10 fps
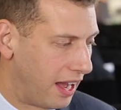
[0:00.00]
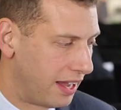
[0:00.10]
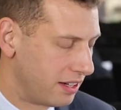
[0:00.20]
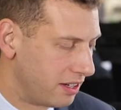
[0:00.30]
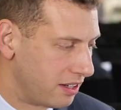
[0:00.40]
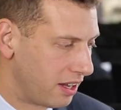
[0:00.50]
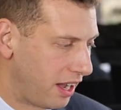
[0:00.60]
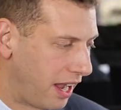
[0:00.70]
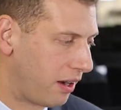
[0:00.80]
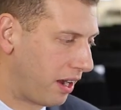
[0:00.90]
and
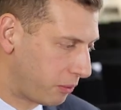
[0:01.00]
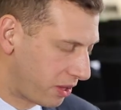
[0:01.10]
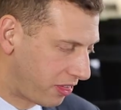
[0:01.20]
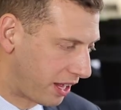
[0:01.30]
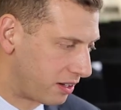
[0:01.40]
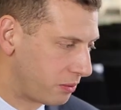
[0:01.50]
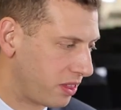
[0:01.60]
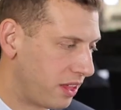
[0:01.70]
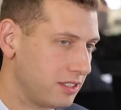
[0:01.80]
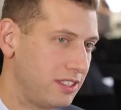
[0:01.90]
ha with that,
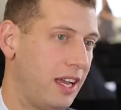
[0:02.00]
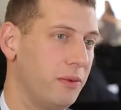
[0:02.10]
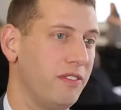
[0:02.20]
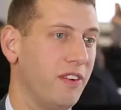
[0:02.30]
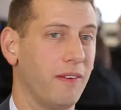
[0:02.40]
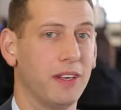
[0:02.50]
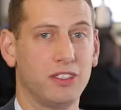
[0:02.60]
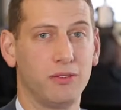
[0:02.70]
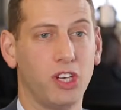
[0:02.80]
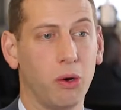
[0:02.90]
with that said, we very
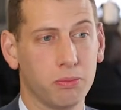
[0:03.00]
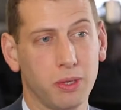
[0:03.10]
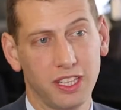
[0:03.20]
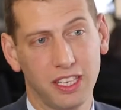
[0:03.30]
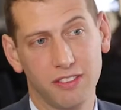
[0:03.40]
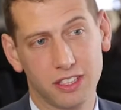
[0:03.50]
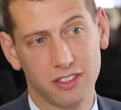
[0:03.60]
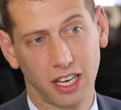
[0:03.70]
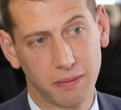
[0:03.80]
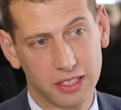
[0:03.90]
much don't believe in
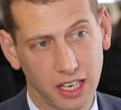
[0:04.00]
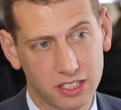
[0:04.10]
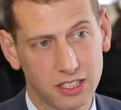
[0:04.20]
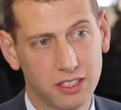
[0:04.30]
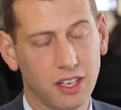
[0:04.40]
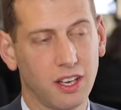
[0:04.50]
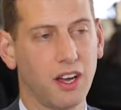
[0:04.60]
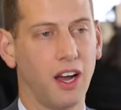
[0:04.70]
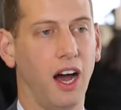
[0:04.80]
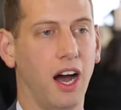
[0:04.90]
segmentation.
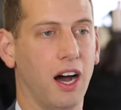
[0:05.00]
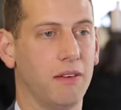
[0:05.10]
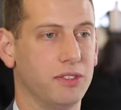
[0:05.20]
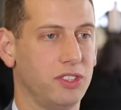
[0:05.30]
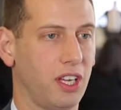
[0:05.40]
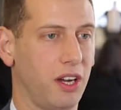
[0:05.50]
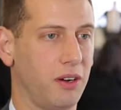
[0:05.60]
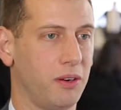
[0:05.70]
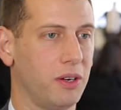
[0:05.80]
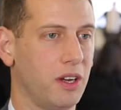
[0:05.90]
Um,
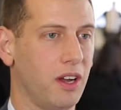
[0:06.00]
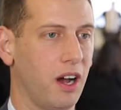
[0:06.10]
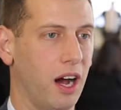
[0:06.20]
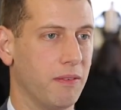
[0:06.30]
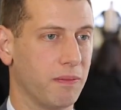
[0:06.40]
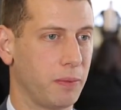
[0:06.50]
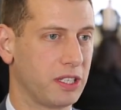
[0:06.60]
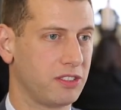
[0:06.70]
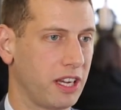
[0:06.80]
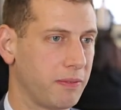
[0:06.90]
so, um,
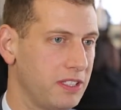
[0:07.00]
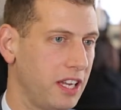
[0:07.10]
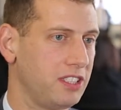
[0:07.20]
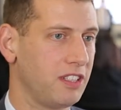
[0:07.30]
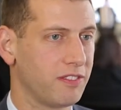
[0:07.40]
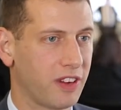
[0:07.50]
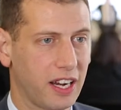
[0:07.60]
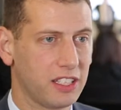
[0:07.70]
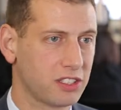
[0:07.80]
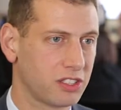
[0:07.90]
because segmentation in
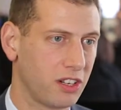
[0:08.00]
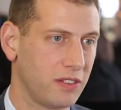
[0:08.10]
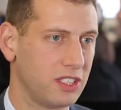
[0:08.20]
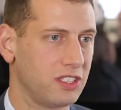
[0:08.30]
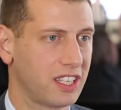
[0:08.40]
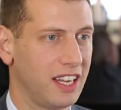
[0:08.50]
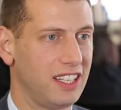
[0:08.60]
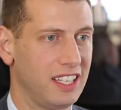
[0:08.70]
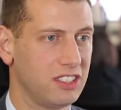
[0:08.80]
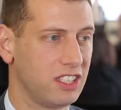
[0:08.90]
financial services
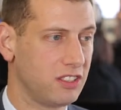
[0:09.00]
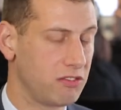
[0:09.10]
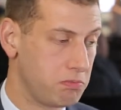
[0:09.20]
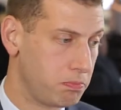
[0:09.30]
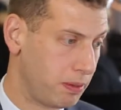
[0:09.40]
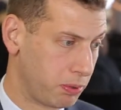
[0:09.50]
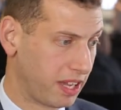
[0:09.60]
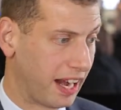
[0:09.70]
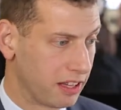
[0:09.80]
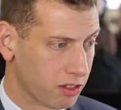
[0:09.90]
can lead to people
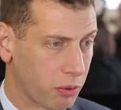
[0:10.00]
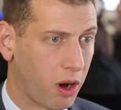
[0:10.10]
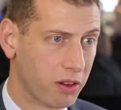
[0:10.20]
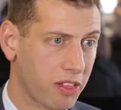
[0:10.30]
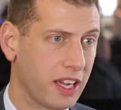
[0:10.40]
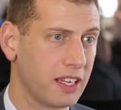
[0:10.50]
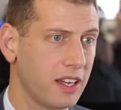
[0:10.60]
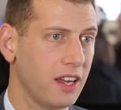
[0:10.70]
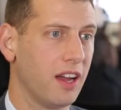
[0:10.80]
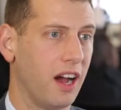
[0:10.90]
getting the wrong thing
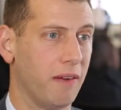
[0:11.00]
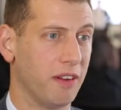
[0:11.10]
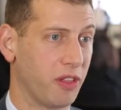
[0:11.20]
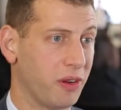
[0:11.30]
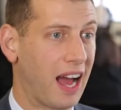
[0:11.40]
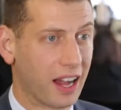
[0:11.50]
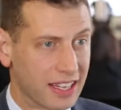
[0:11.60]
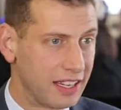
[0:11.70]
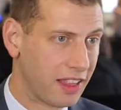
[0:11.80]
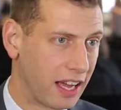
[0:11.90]
um, if they're not
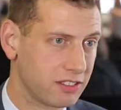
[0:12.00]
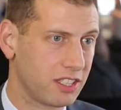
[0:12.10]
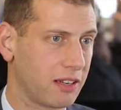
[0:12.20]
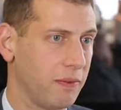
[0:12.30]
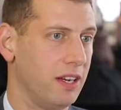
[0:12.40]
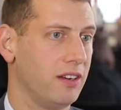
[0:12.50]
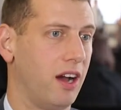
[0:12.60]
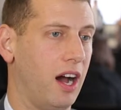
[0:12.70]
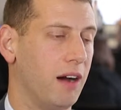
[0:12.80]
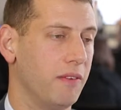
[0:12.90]
in that segment,
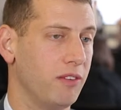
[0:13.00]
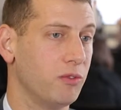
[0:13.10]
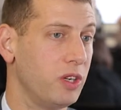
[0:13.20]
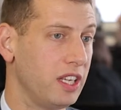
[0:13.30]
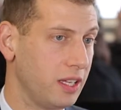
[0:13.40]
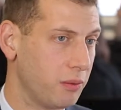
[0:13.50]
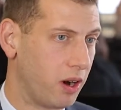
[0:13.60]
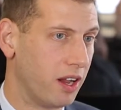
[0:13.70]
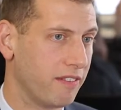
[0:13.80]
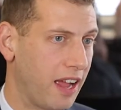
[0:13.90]
um, and really
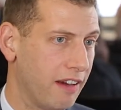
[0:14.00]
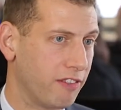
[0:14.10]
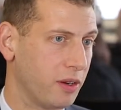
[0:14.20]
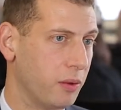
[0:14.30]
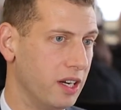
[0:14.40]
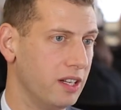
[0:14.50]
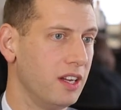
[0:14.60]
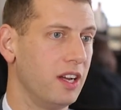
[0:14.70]
want everyone